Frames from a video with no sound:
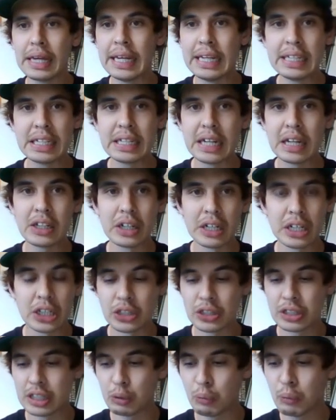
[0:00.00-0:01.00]
he's another
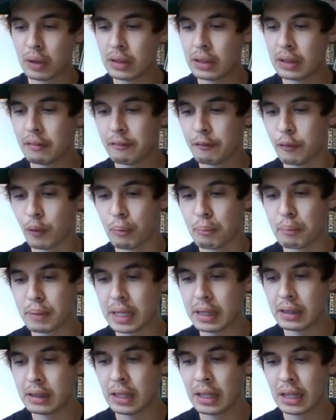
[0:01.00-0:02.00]
interesting one for
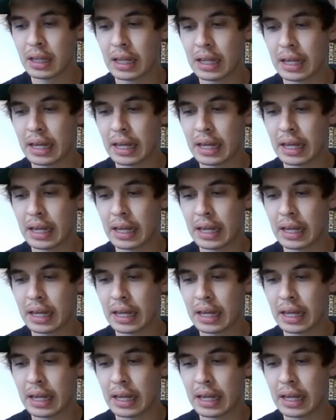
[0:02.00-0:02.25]
me